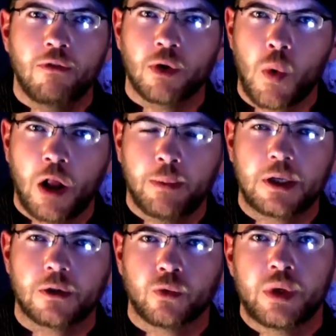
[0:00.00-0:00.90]

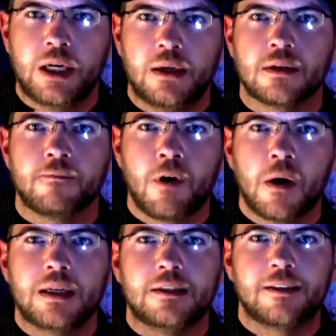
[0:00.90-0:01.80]
overwhelming to read is a
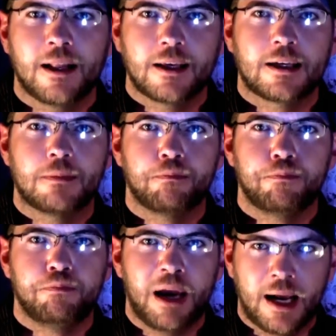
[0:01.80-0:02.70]
very delicate
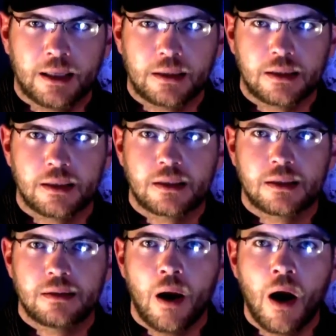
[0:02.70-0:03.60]
balance.
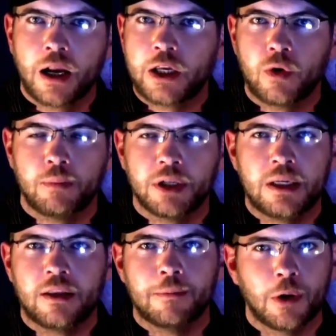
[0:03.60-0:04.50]
It's
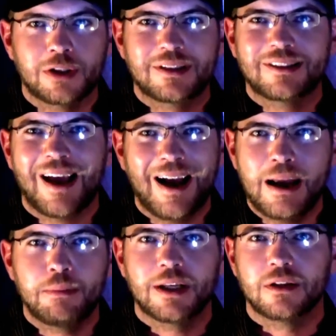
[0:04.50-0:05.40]
arguably the most
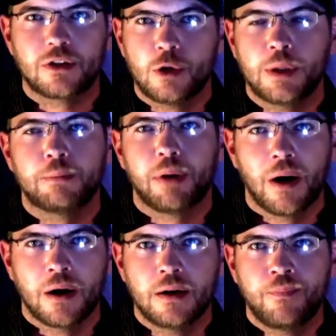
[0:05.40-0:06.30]
time-consuming
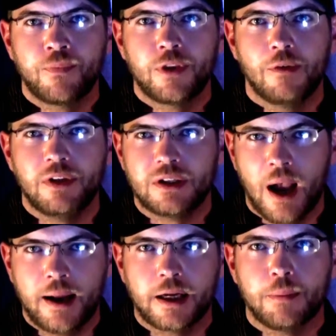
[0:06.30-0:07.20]
part of
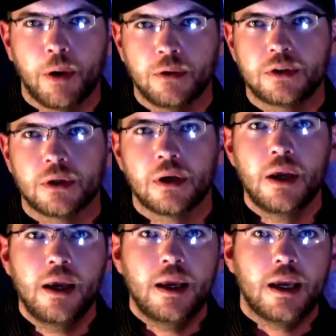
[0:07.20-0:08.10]
designing a poster.
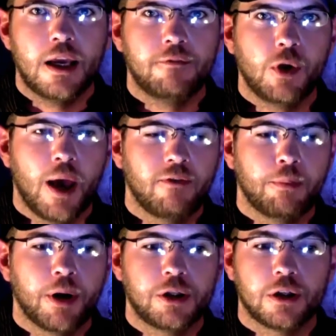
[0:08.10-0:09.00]
If you have a
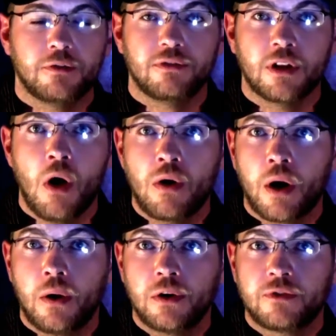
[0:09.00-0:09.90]
bunch of
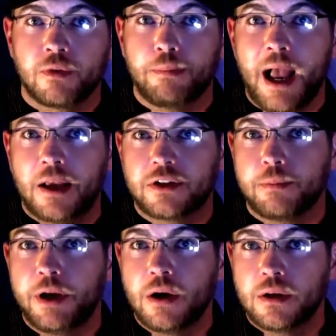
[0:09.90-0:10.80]
logos from past
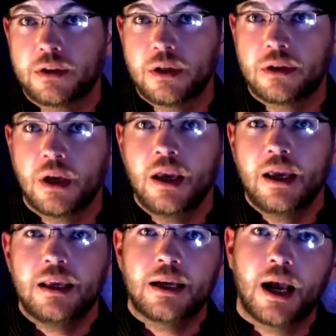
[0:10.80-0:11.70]
appearances,
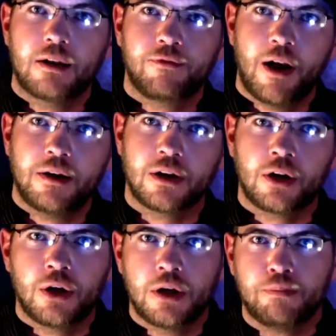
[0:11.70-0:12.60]
you got to find a
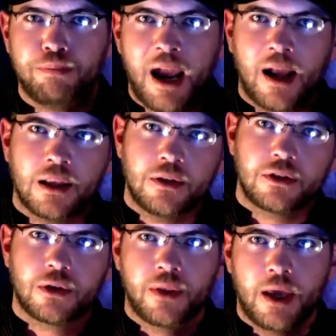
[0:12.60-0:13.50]
good balance
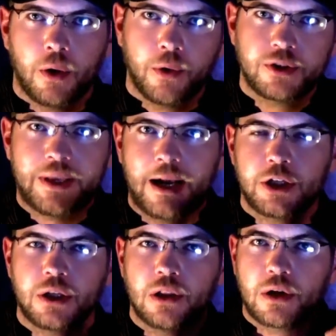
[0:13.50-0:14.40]
so that whole
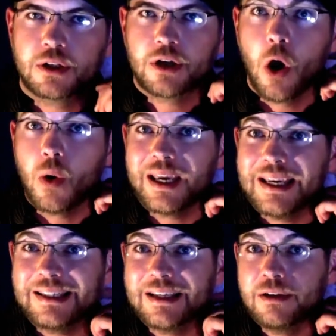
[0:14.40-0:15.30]
section looks
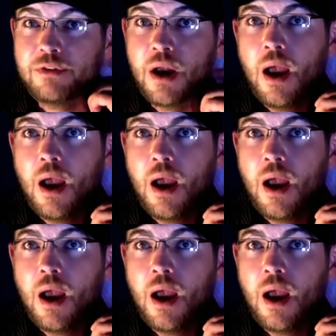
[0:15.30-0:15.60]
cohesive,